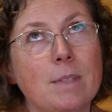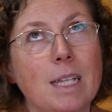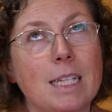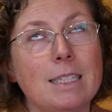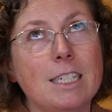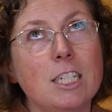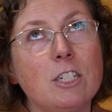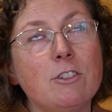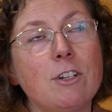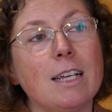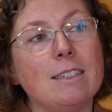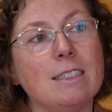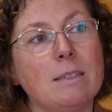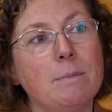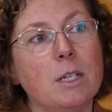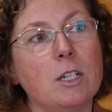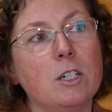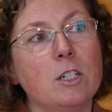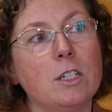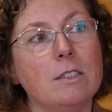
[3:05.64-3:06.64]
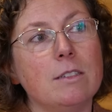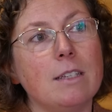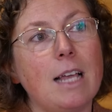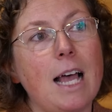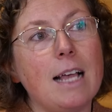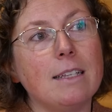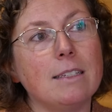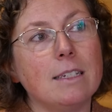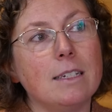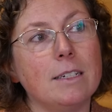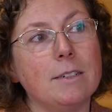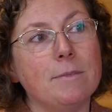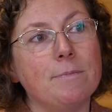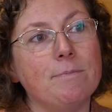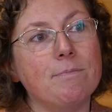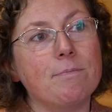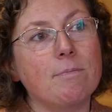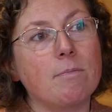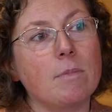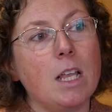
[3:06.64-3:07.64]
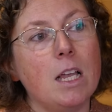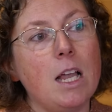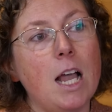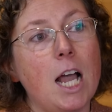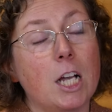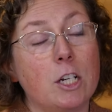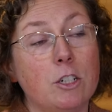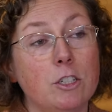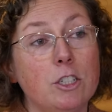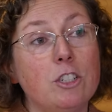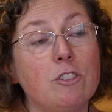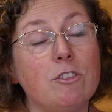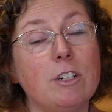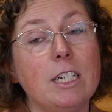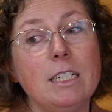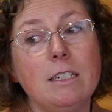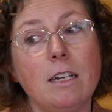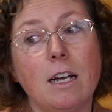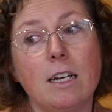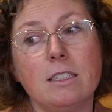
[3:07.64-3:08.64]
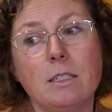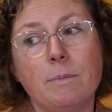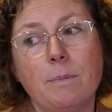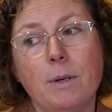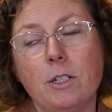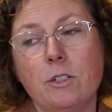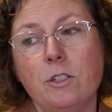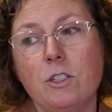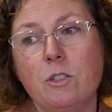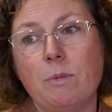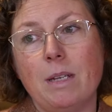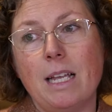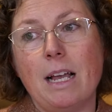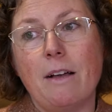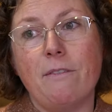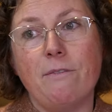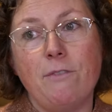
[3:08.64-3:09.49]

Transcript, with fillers: It's interesting because as a, a country, I suppose, we have